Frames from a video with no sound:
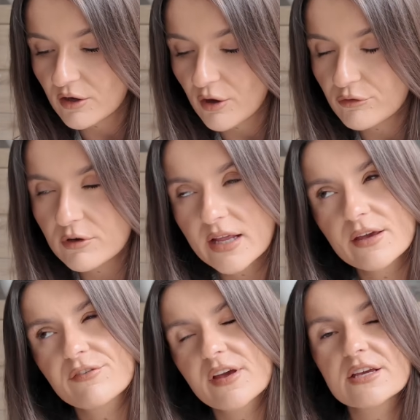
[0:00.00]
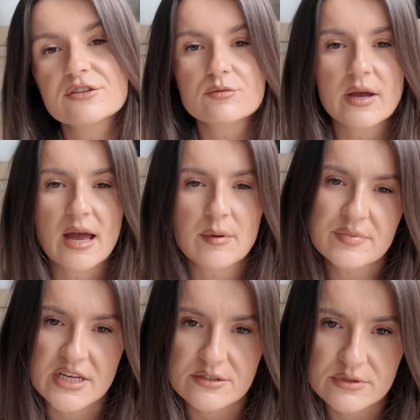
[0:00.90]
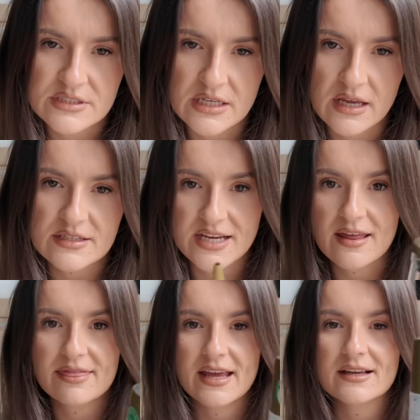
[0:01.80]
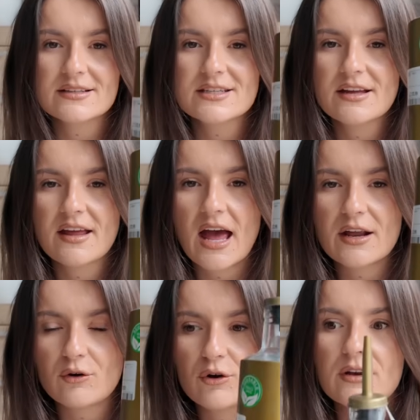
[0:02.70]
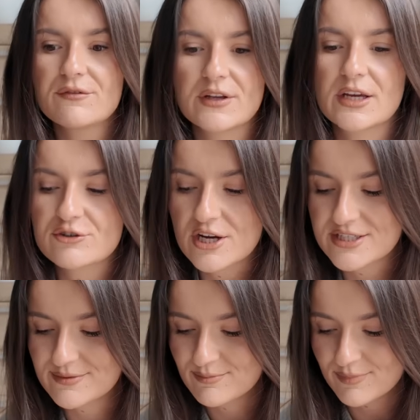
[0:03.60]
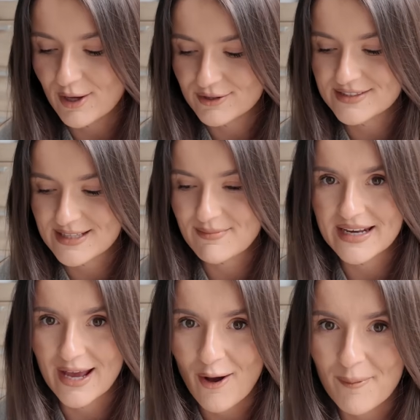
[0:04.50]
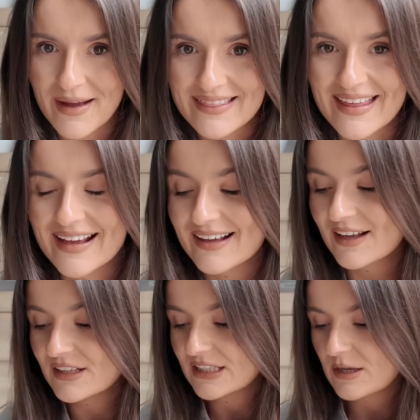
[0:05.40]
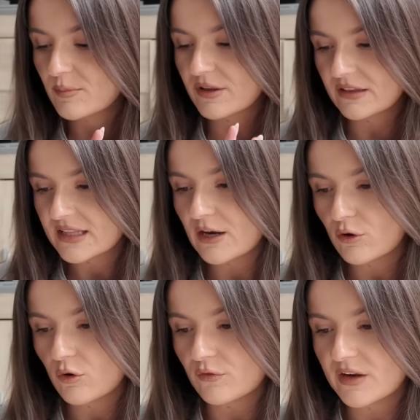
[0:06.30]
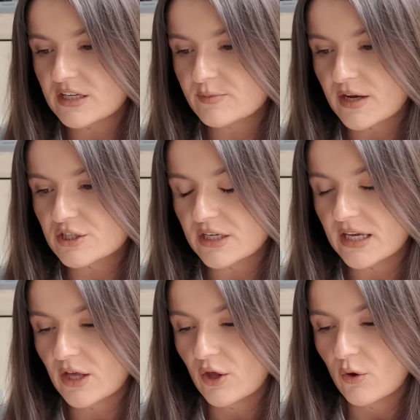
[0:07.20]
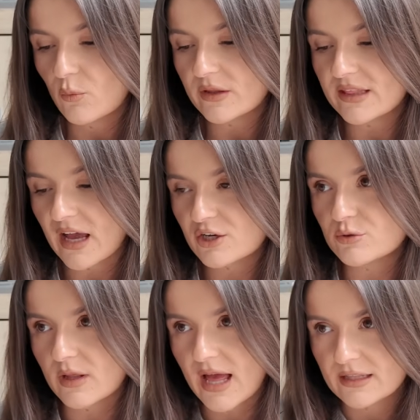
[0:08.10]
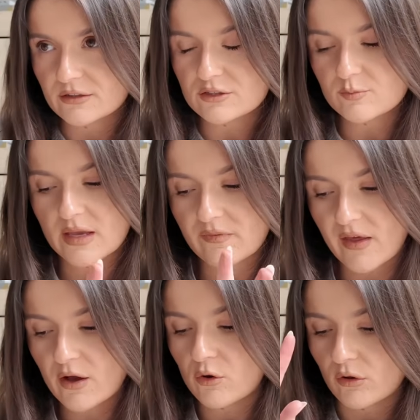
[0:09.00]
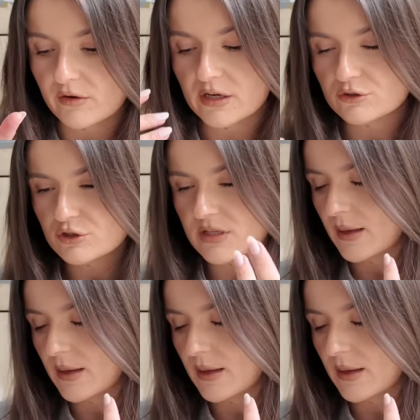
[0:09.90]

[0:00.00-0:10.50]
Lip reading: go through phases where I'm obsessed with certain things, and oil and vinegar dressing bottles at the minute are my thing. But I think they'll look lovely, especially with the actual handles being that colour, it'll just